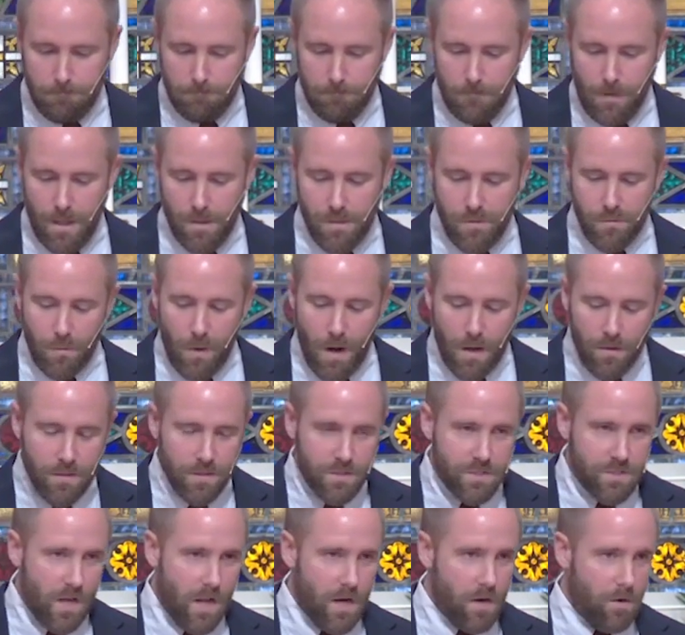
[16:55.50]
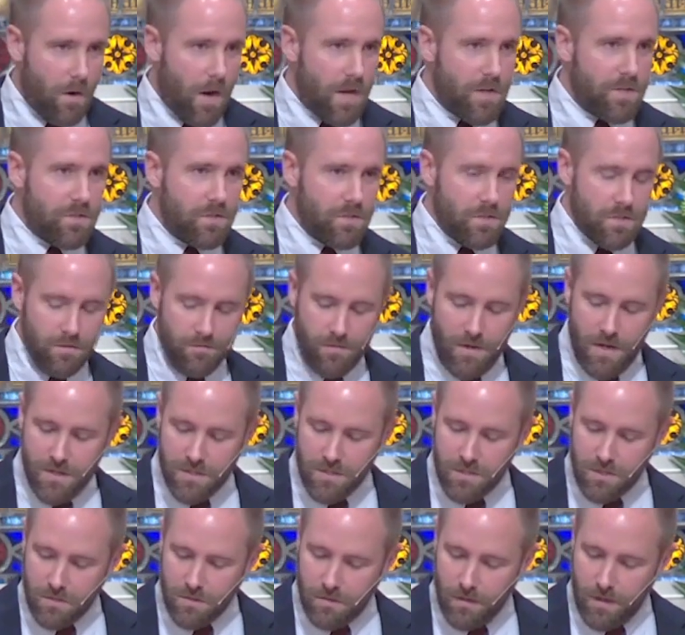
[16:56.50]
And throughout the generations of
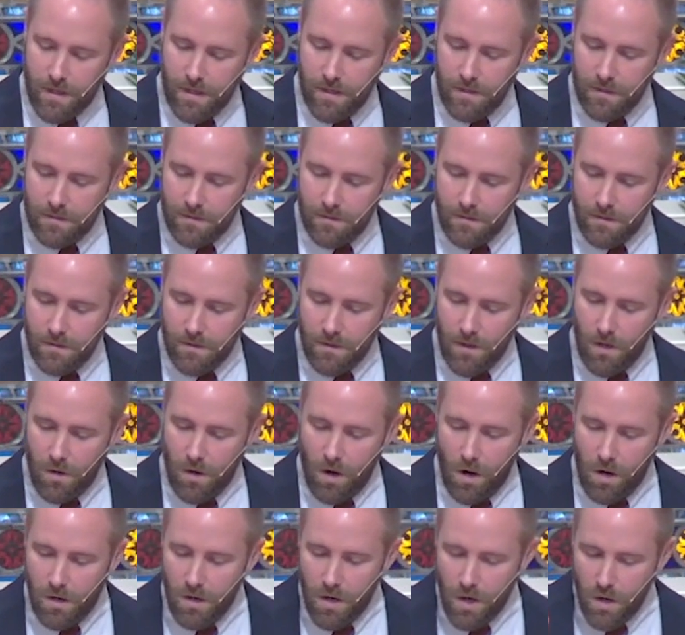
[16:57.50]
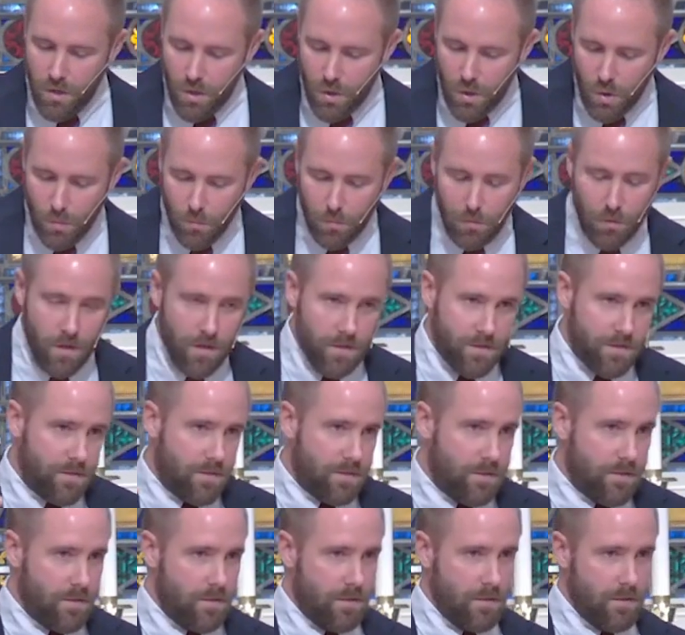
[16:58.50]
history, there are
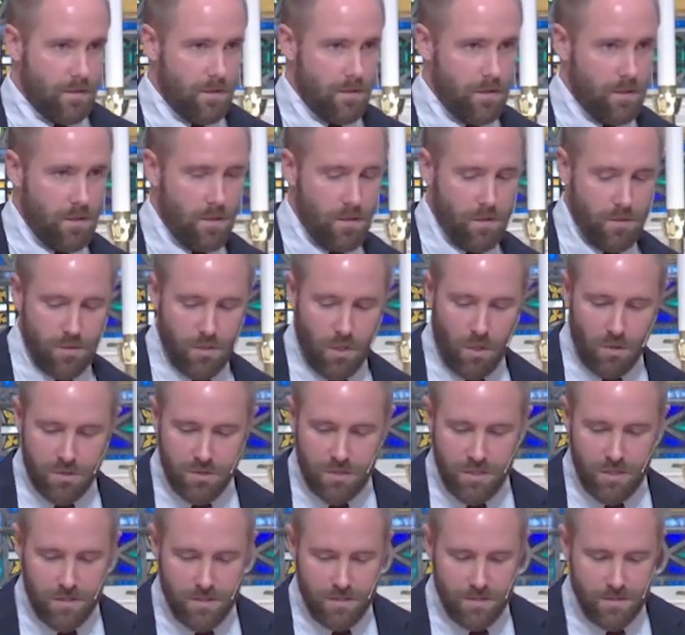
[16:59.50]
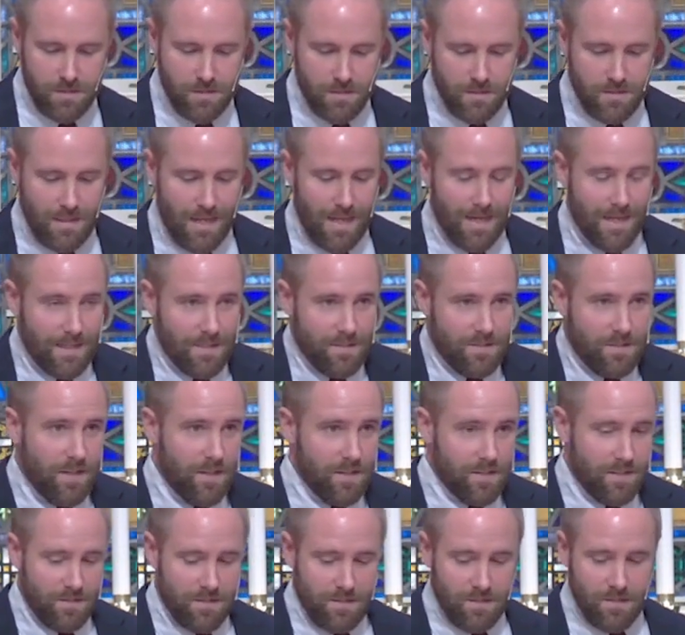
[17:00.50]
numerous churches that
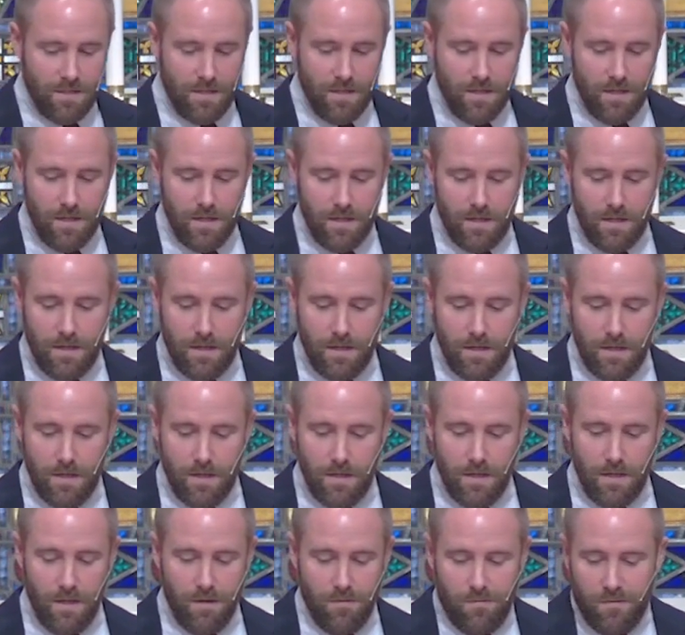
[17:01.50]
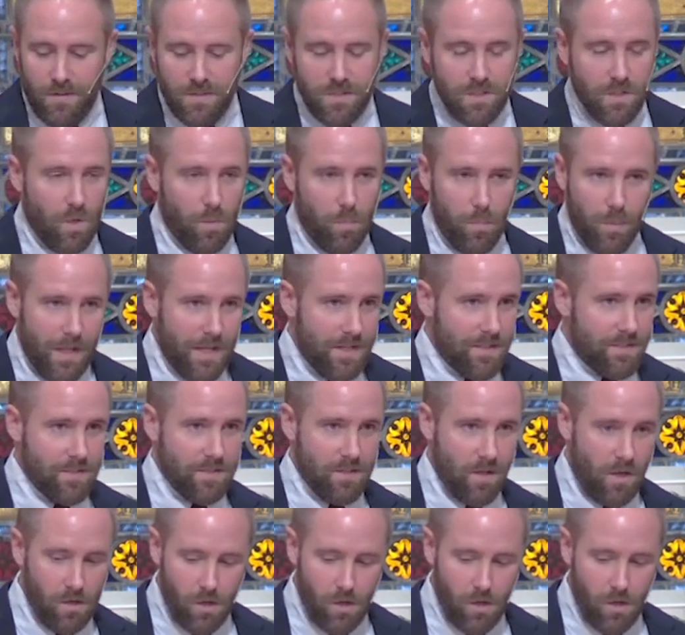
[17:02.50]
exist in physical places on